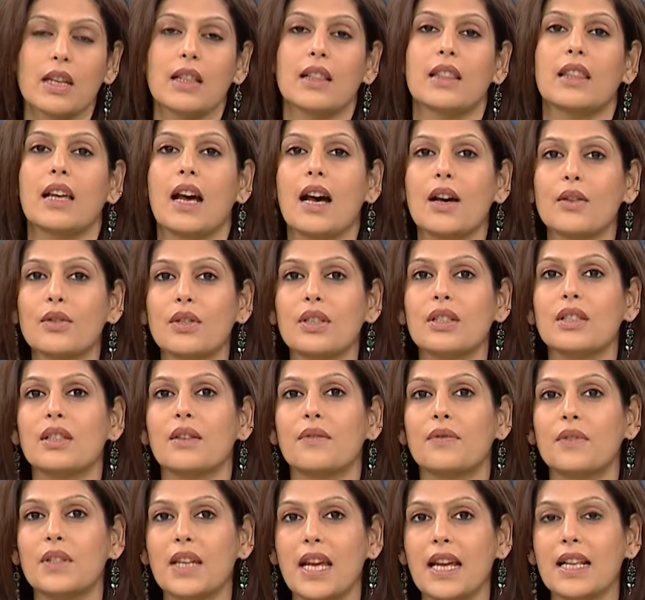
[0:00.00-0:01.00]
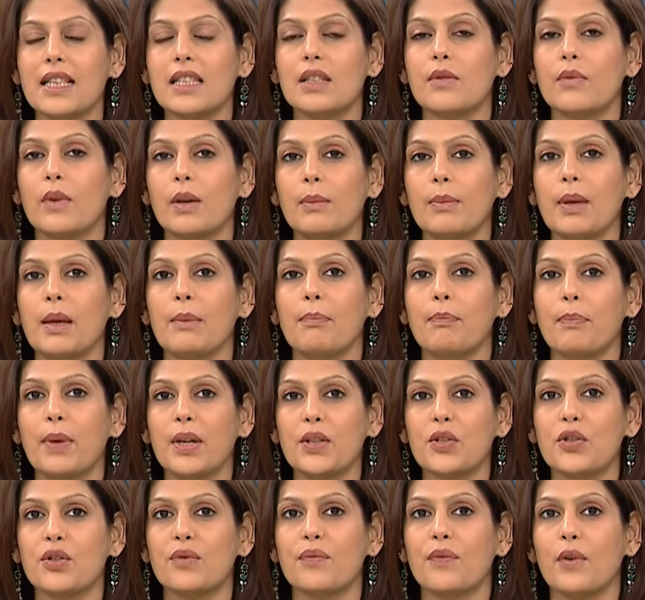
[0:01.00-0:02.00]
and thousands of tents will be
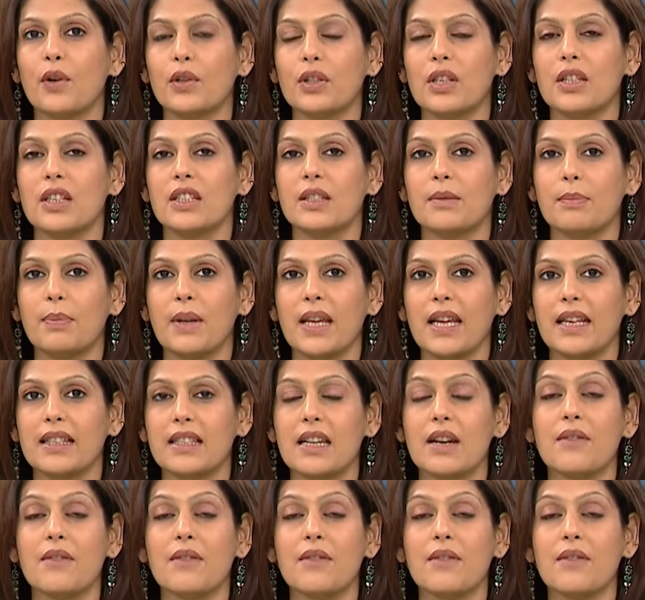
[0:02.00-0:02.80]
pitched for the displaced.